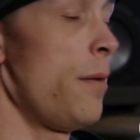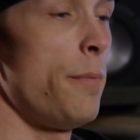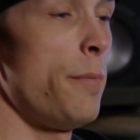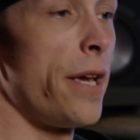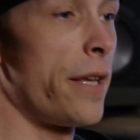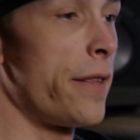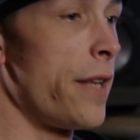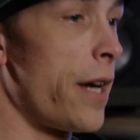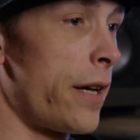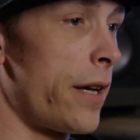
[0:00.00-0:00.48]

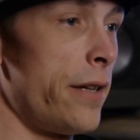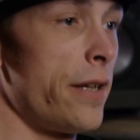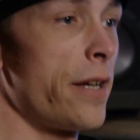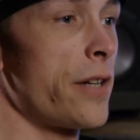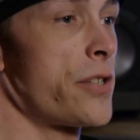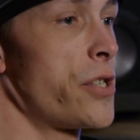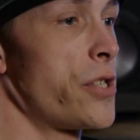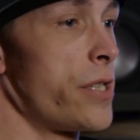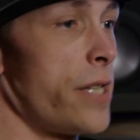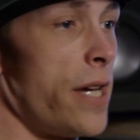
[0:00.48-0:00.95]
make that
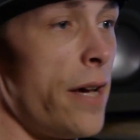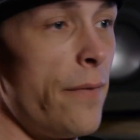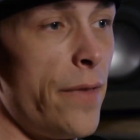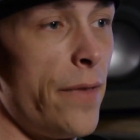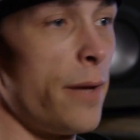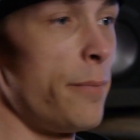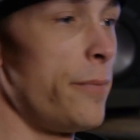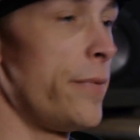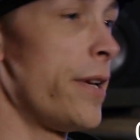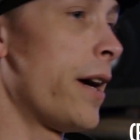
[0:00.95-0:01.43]
connection, have
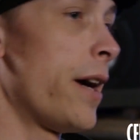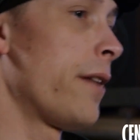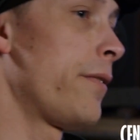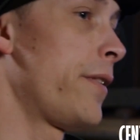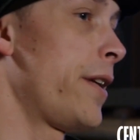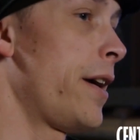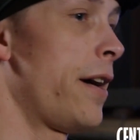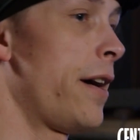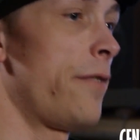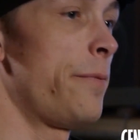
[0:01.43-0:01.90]
them down,
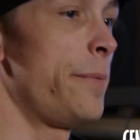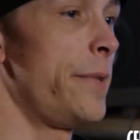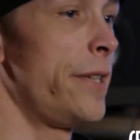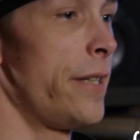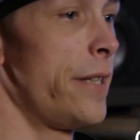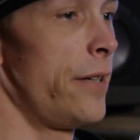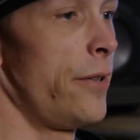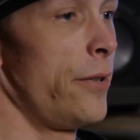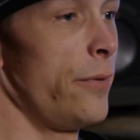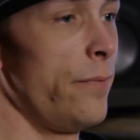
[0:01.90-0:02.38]
they have
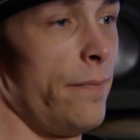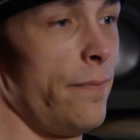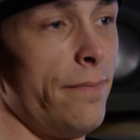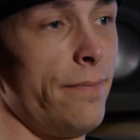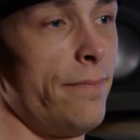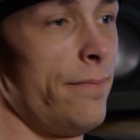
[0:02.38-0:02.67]
me out,